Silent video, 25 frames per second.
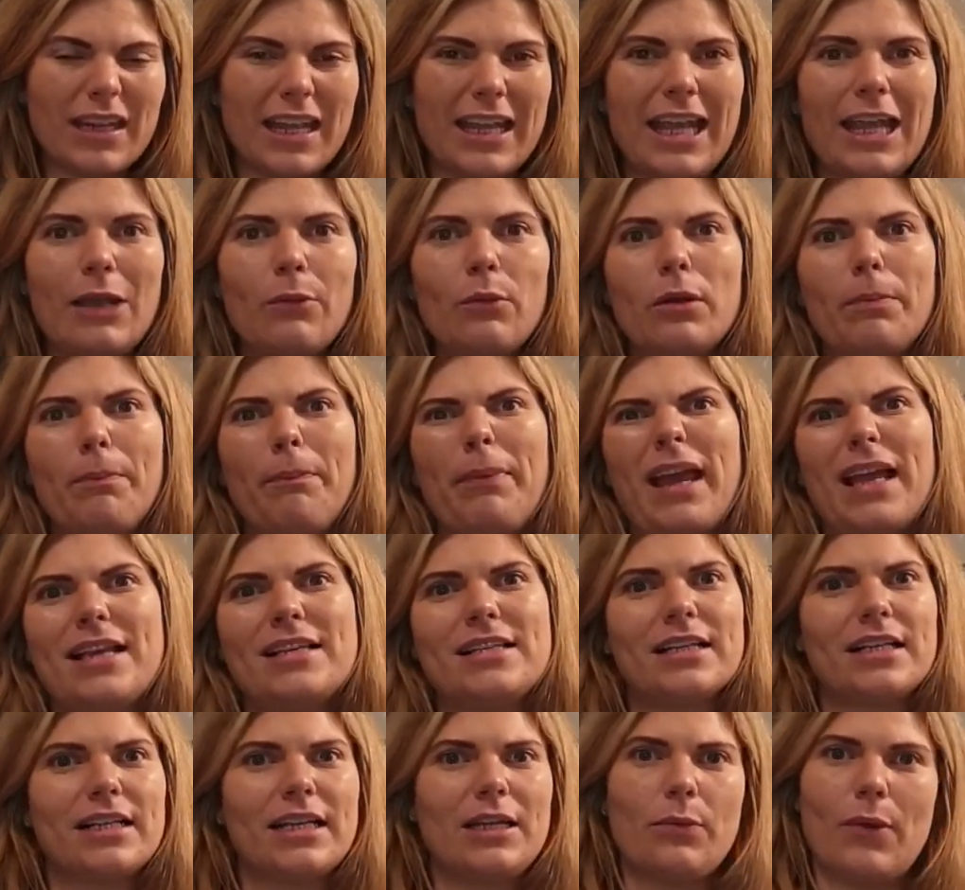it would
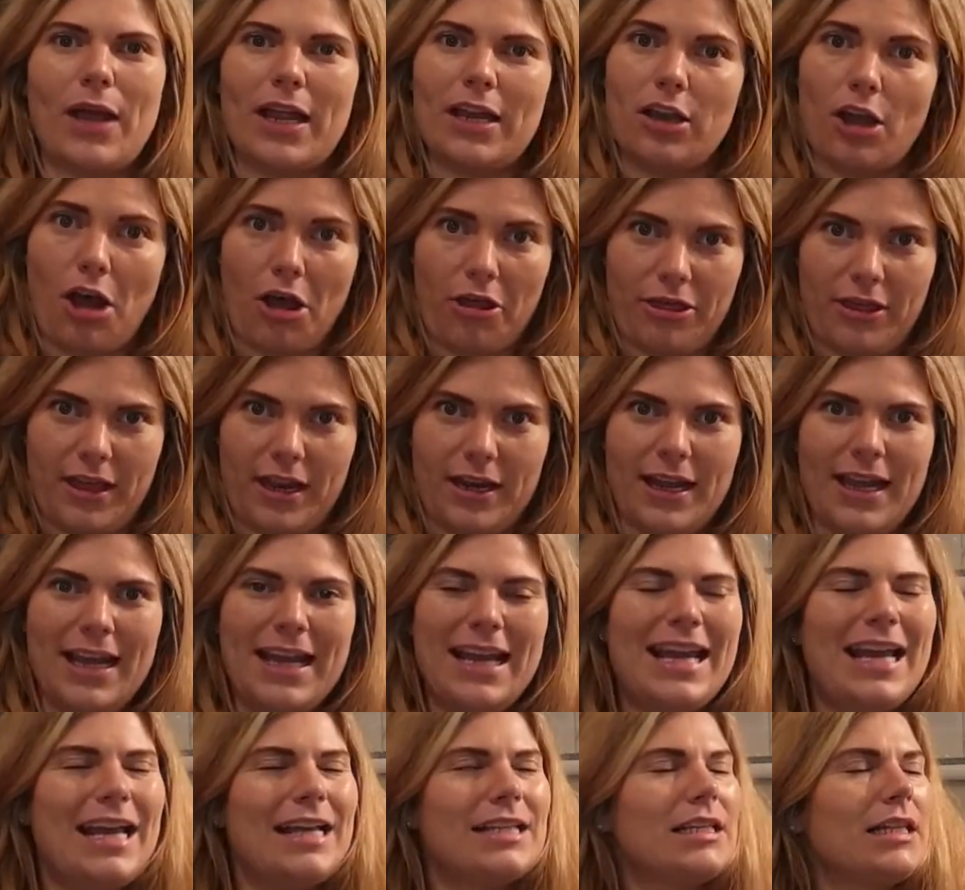basically weigh nothing.
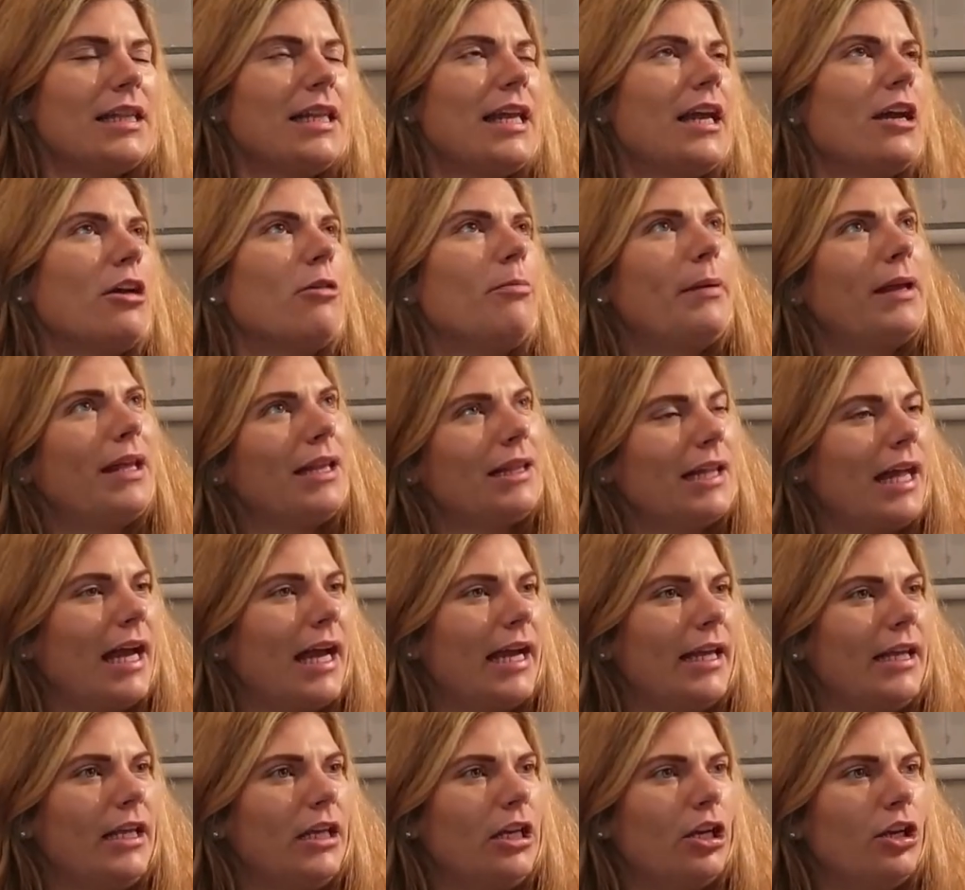It's a little bit
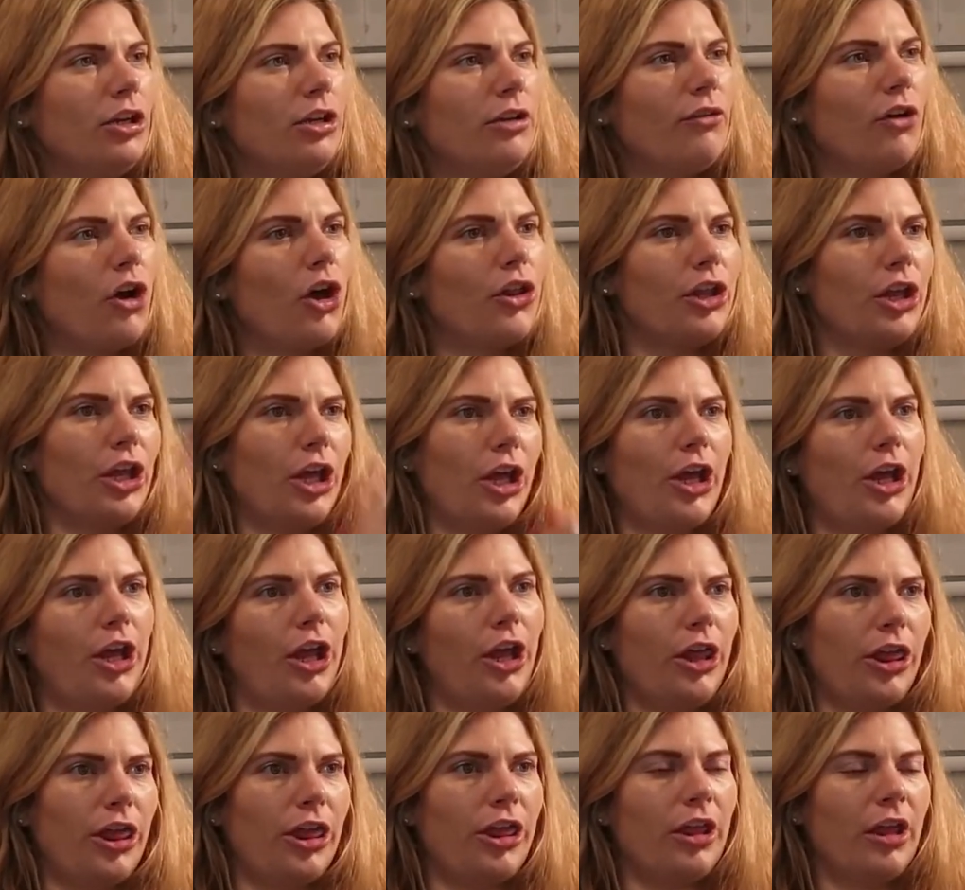like you've got the
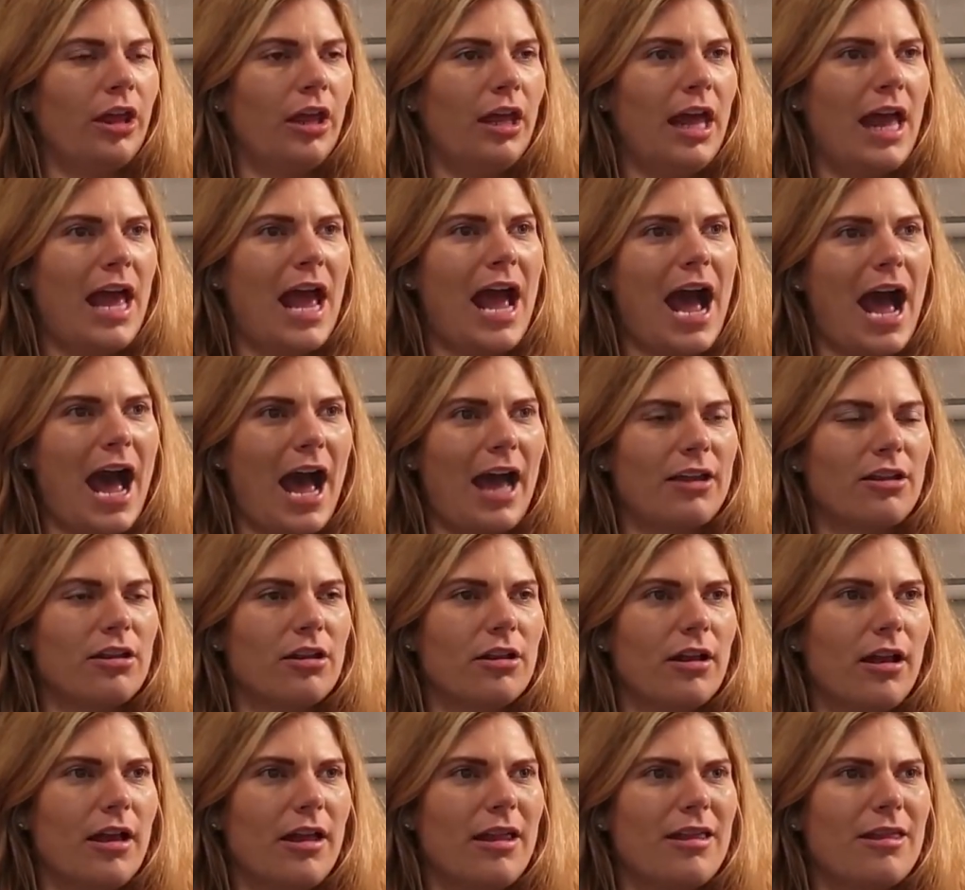Earth
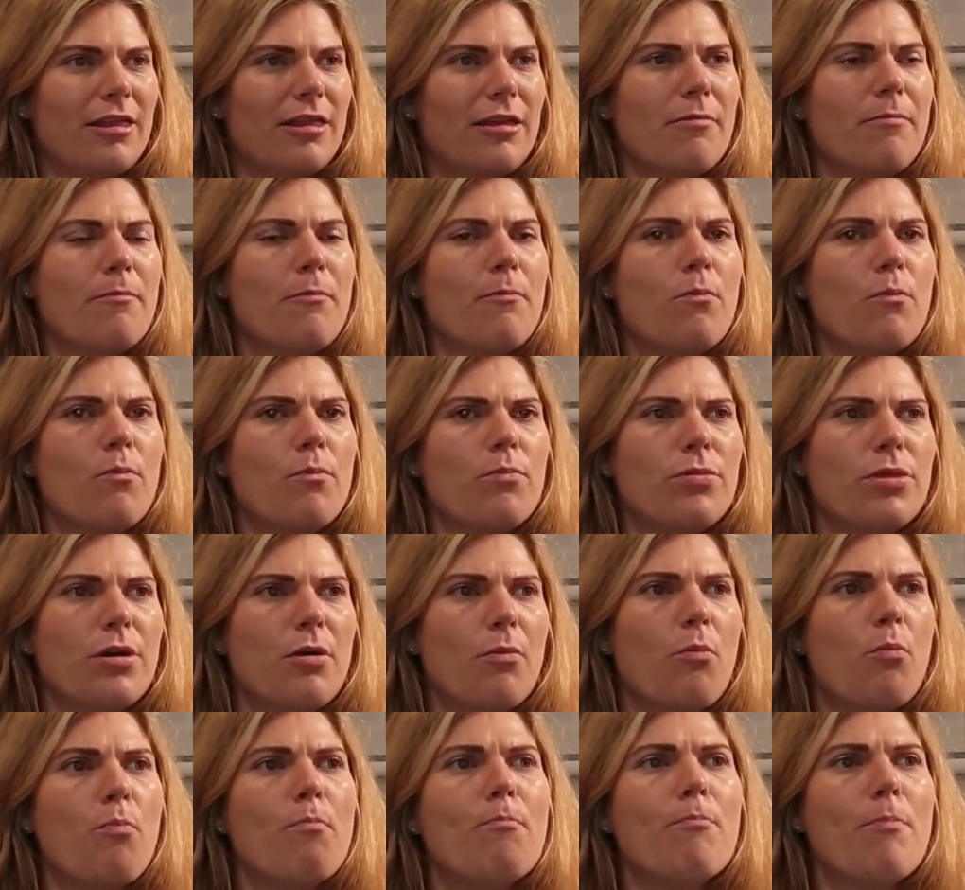and
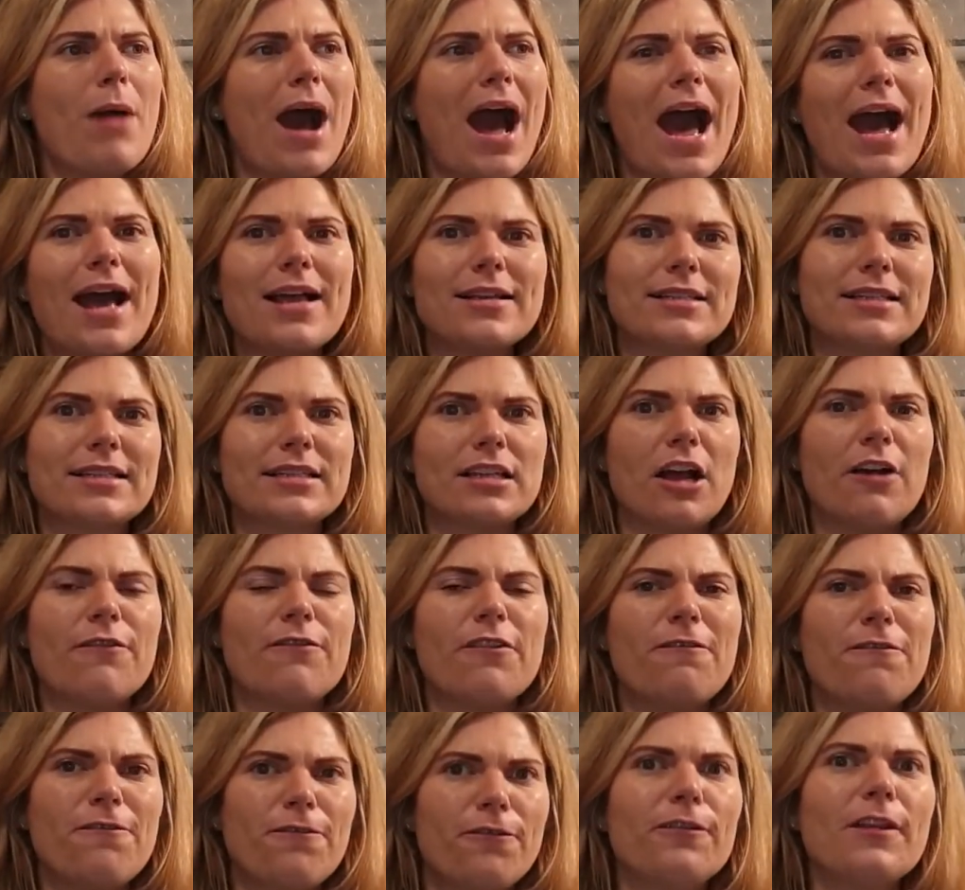the mass of
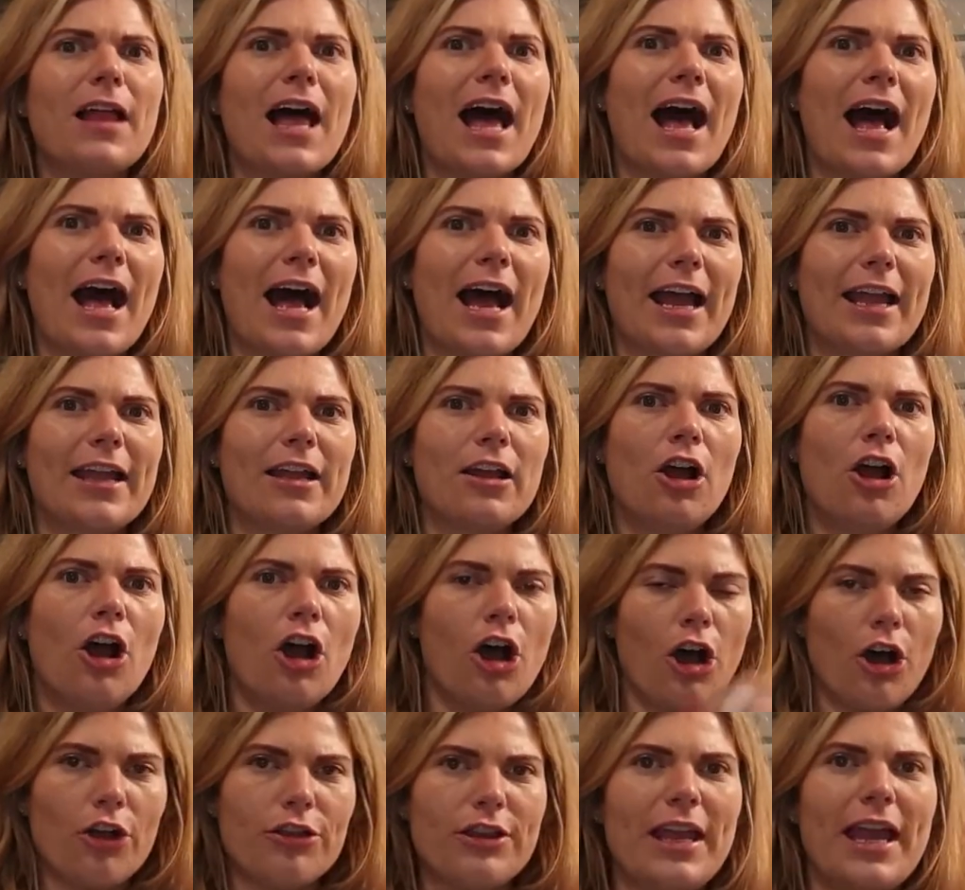a fly
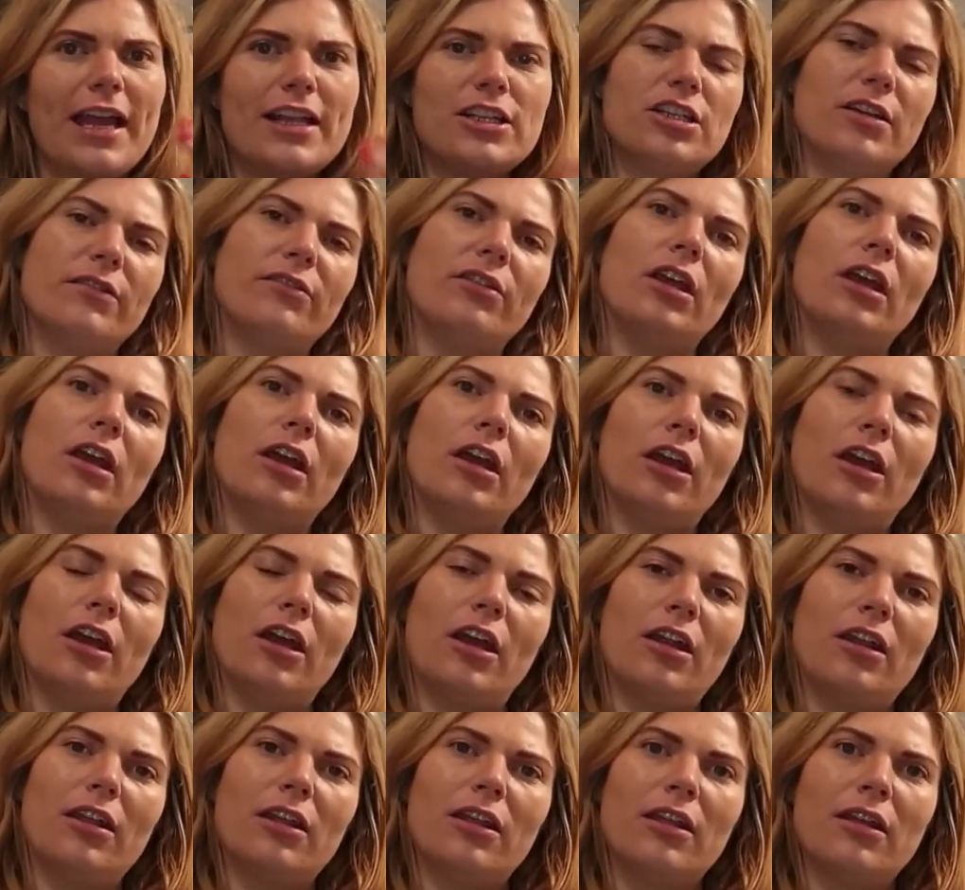on the edge of the
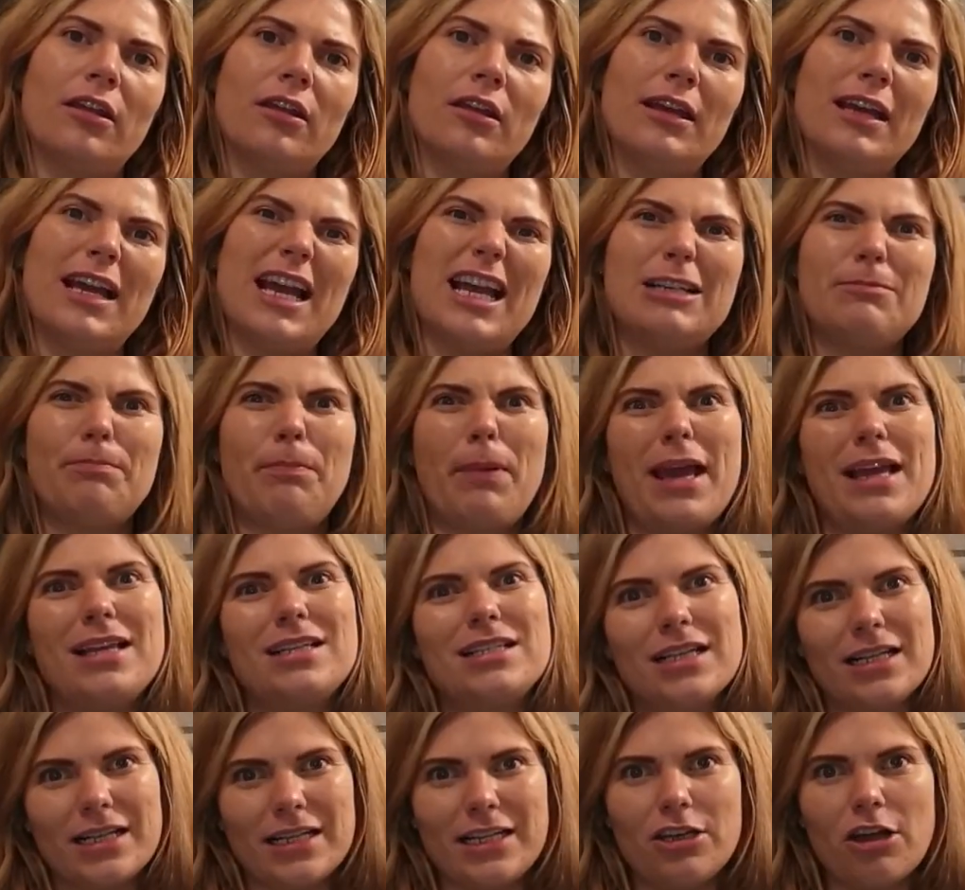Earth is
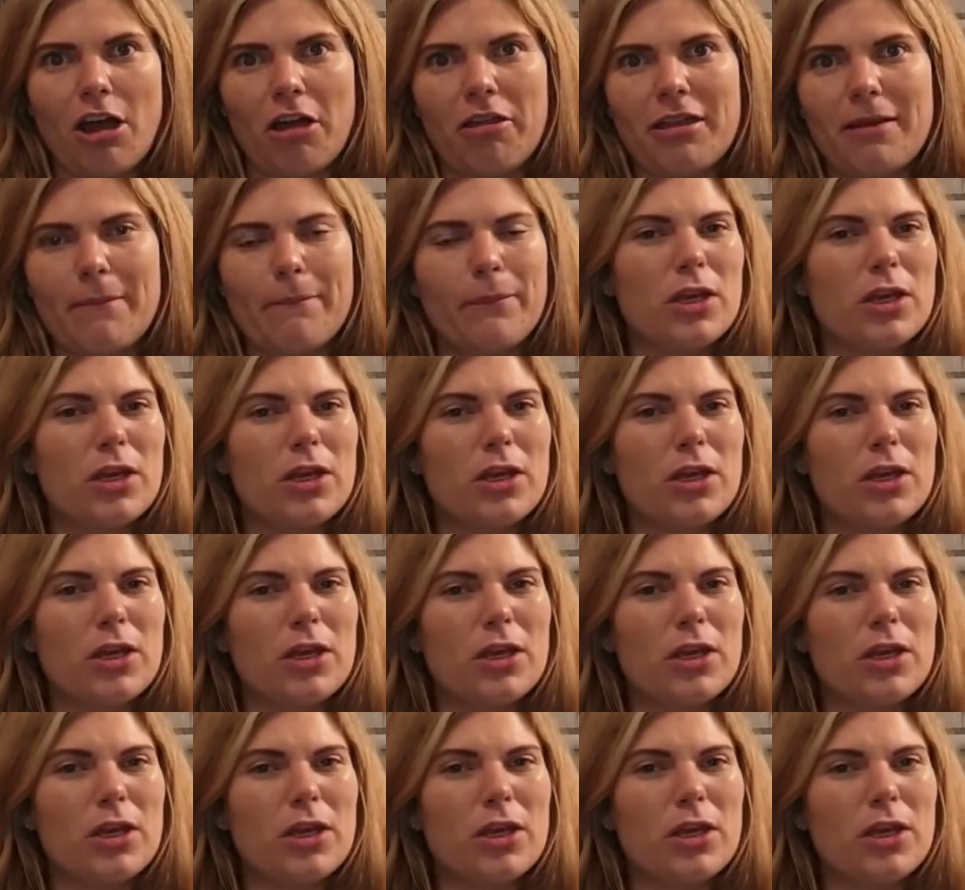basically nothing.